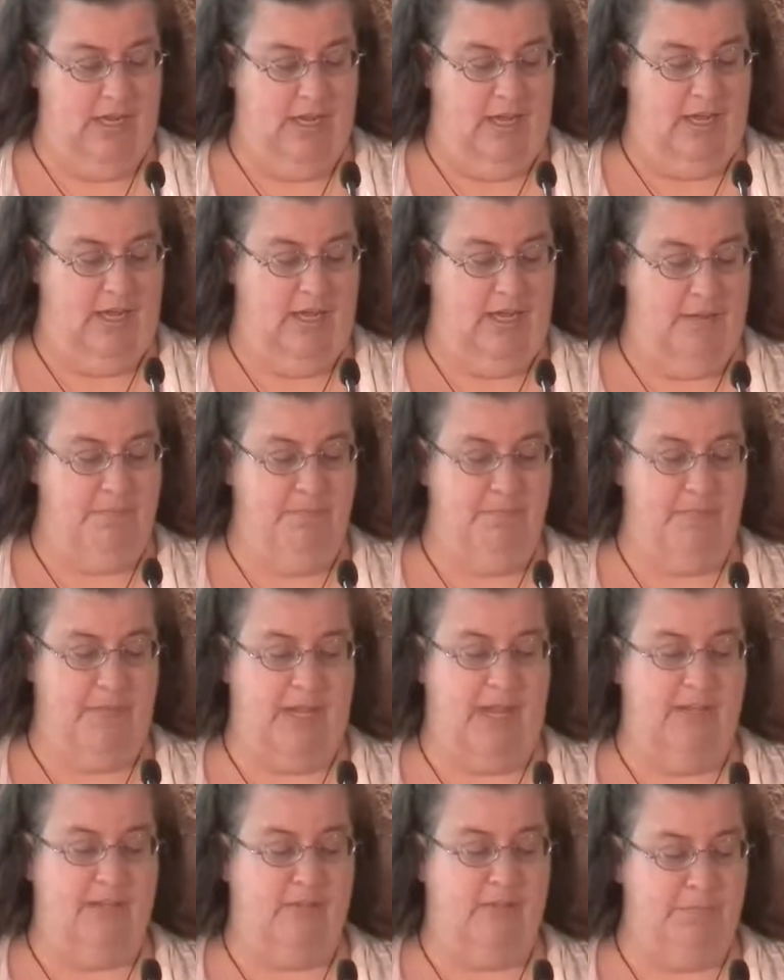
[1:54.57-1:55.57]

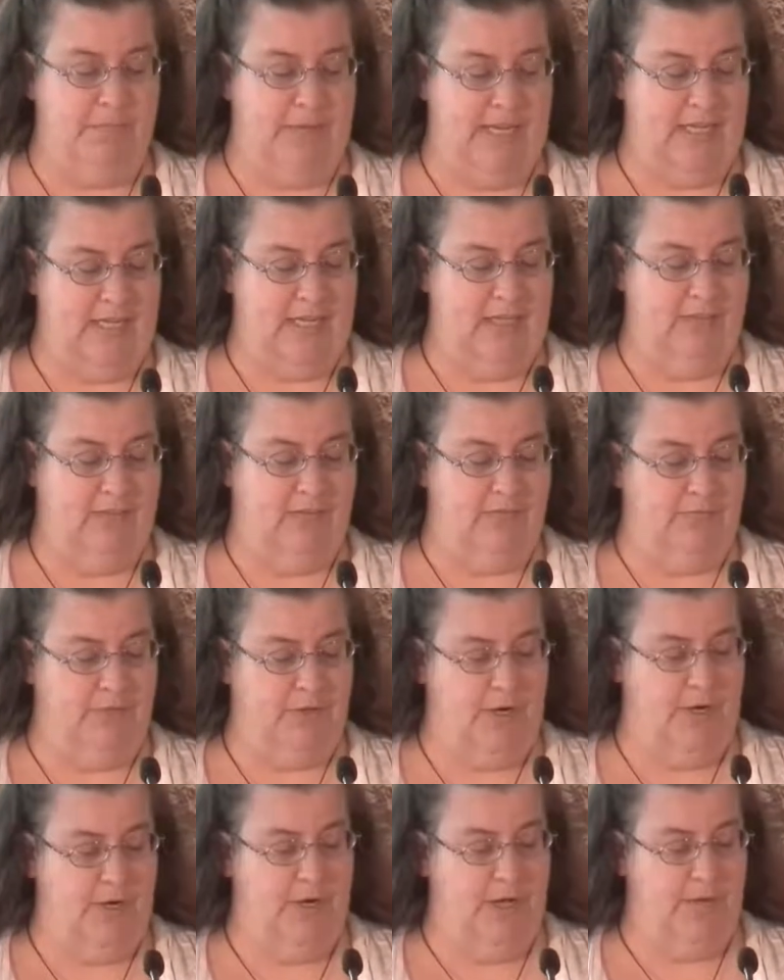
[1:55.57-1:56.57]
As my kids have
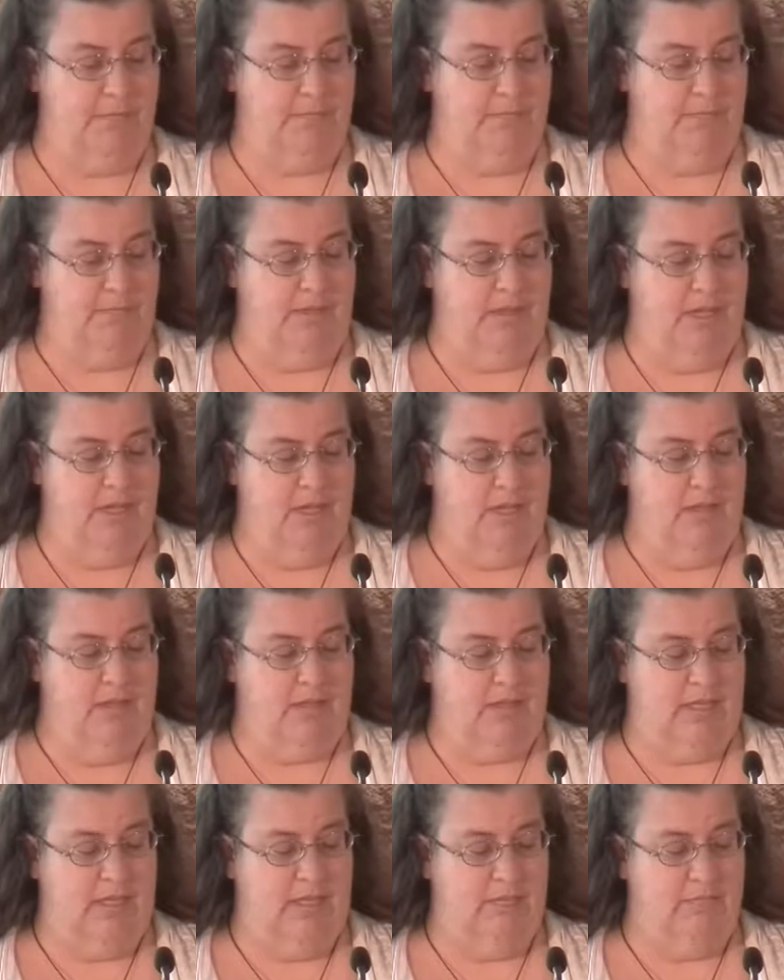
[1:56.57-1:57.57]
grown up,
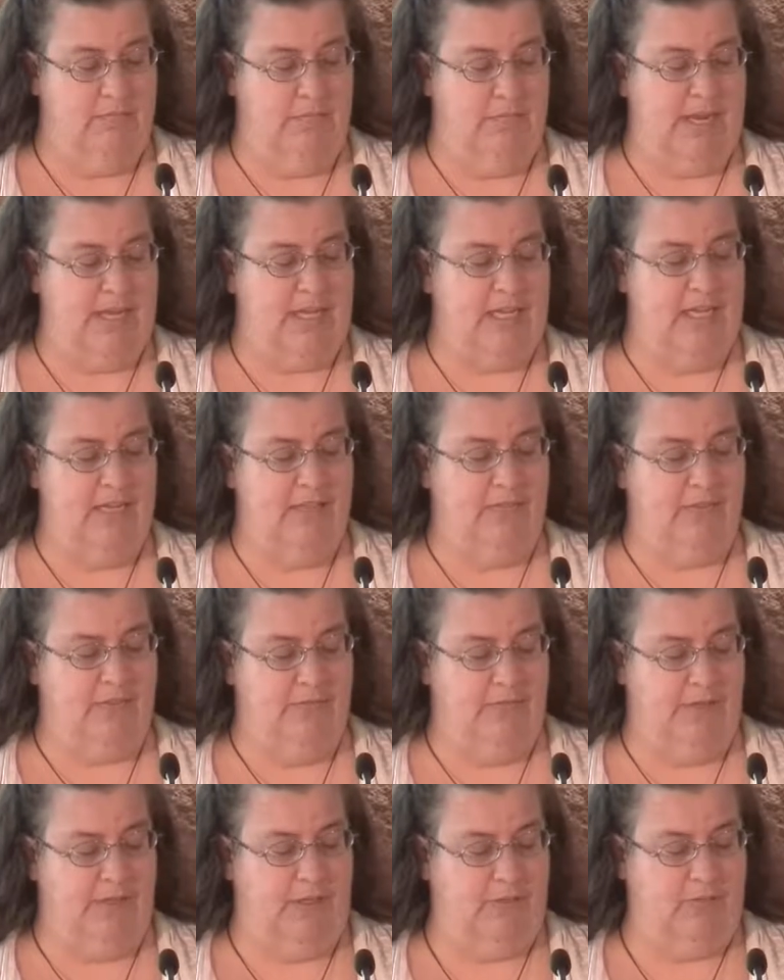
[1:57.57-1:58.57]
my kids
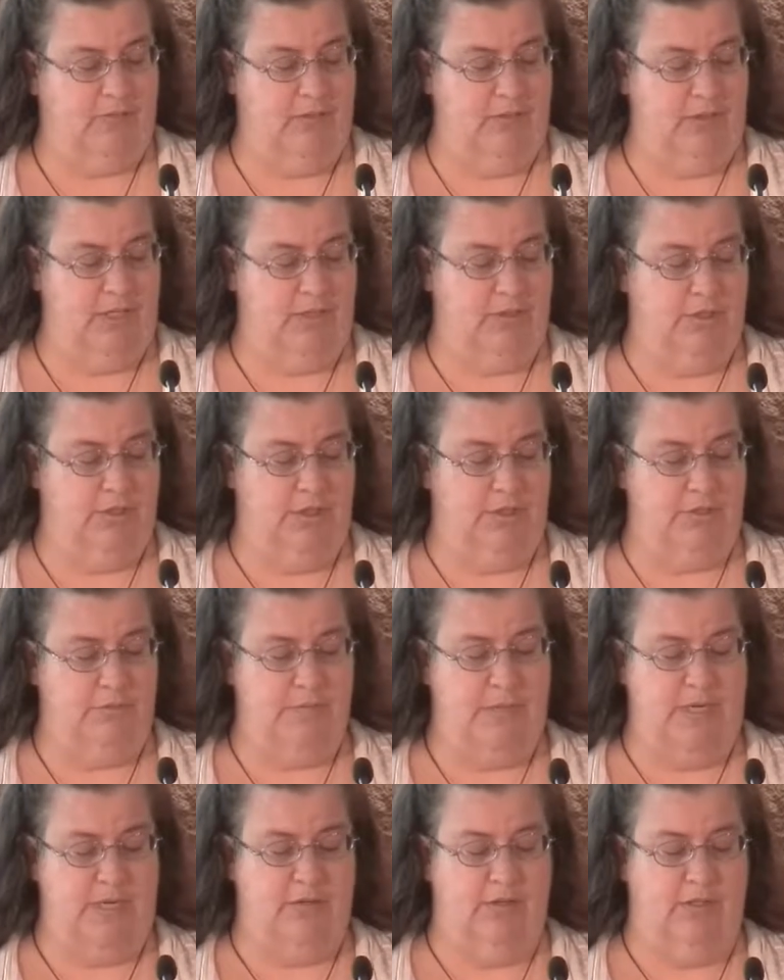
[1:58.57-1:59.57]
have also encouraged
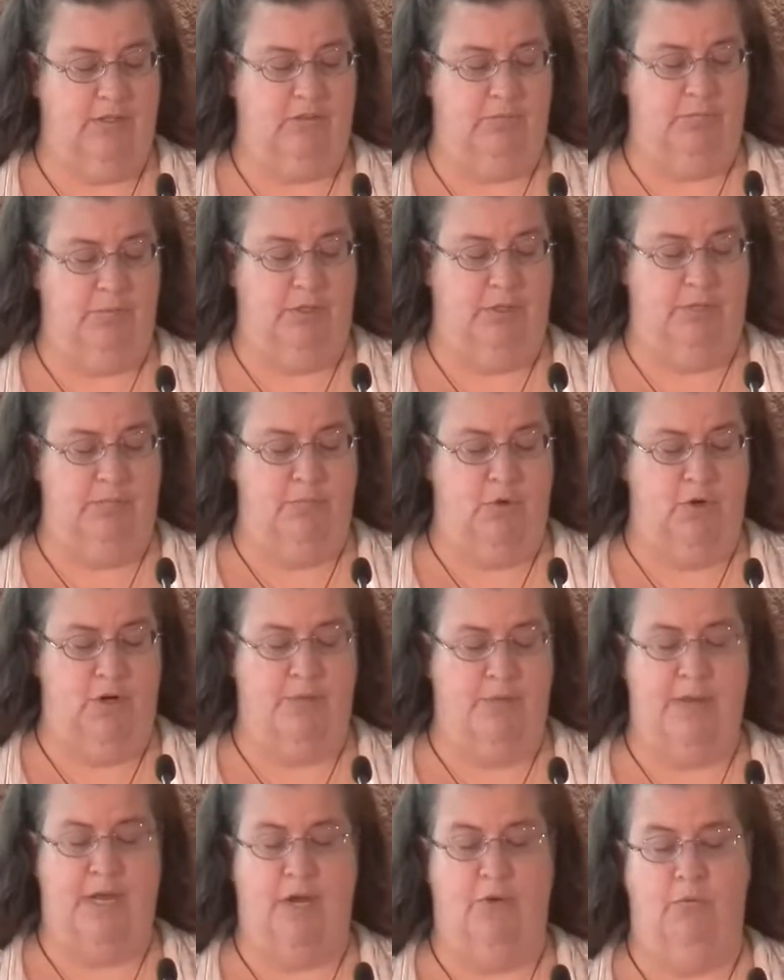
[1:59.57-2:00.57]
me to explore more
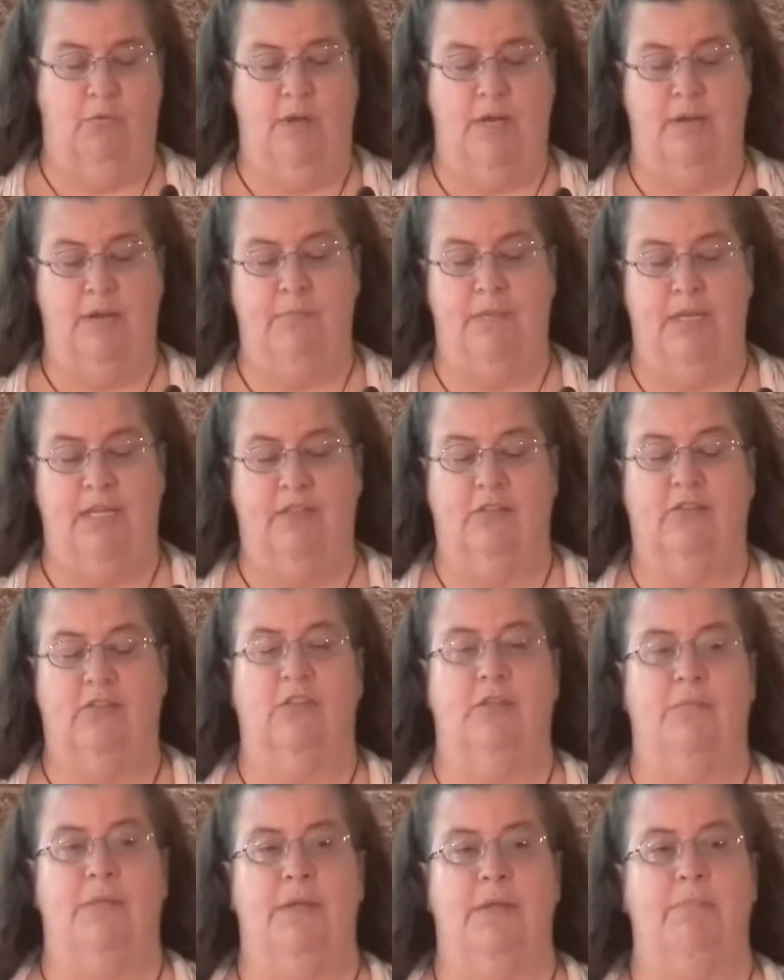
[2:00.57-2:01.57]
about what it means
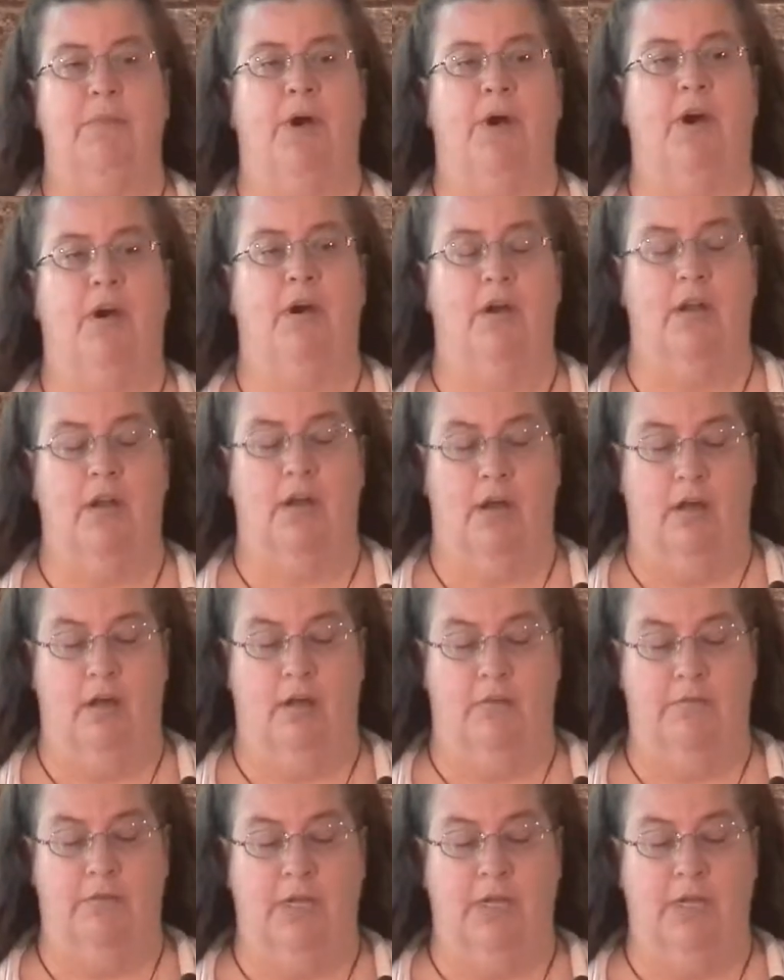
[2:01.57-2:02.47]
to be part of